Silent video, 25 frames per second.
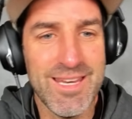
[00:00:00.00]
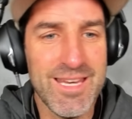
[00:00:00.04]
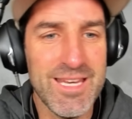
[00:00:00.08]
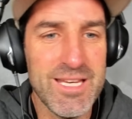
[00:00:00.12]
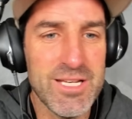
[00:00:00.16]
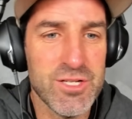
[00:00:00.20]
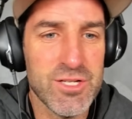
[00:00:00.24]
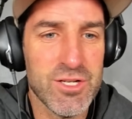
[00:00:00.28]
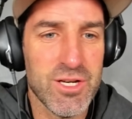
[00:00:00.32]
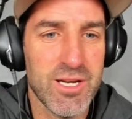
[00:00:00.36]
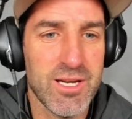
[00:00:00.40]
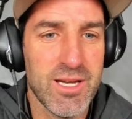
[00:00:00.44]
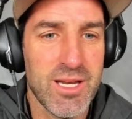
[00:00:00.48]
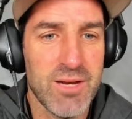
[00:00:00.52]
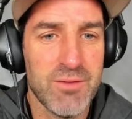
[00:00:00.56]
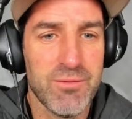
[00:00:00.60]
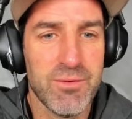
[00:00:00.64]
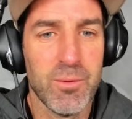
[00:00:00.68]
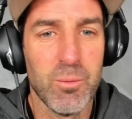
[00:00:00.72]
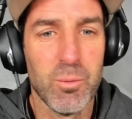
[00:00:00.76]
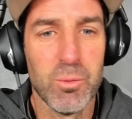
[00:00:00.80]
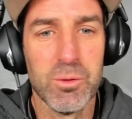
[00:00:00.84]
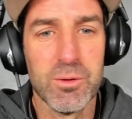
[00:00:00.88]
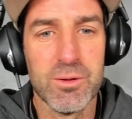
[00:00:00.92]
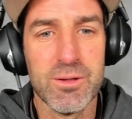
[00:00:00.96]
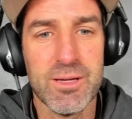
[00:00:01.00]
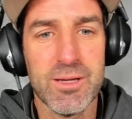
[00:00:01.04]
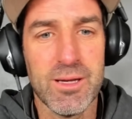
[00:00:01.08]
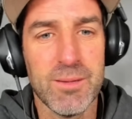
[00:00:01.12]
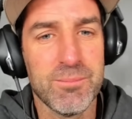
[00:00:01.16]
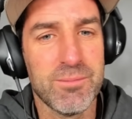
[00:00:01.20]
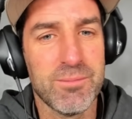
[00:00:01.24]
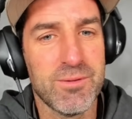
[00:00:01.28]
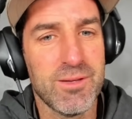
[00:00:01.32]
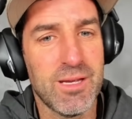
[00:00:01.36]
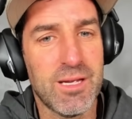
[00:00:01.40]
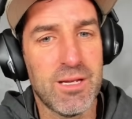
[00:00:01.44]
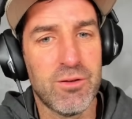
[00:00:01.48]
each and every World Cup
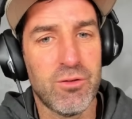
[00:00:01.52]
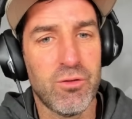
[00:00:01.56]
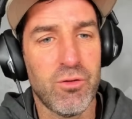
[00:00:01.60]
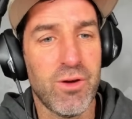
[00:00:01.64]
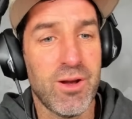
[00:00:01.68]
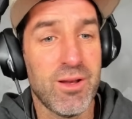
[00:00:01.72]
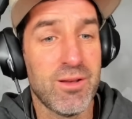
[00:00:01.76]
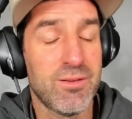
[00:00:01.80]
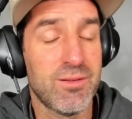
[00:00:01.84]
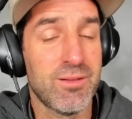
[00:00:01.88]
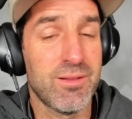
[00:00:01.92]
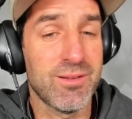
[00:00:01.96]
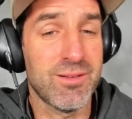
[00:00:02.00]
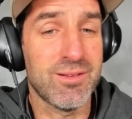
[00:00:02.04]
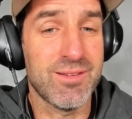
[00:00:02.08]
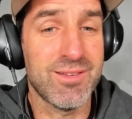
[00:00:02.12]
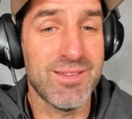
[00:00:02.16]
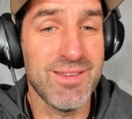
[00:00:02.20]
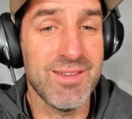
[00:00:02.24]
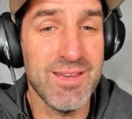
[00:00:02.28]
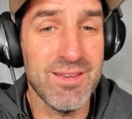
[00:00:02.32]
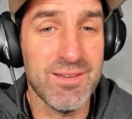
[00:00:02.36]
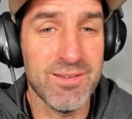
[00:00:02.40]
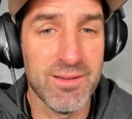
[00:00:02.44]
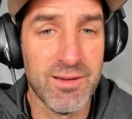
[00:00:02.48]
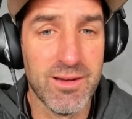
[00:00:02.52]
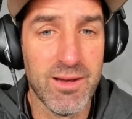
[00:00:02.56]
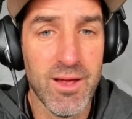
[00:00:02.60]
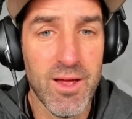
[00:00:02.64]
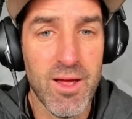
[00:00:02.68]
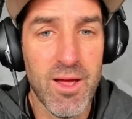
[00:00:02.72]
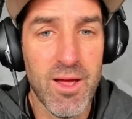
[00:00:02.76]
DH race this season.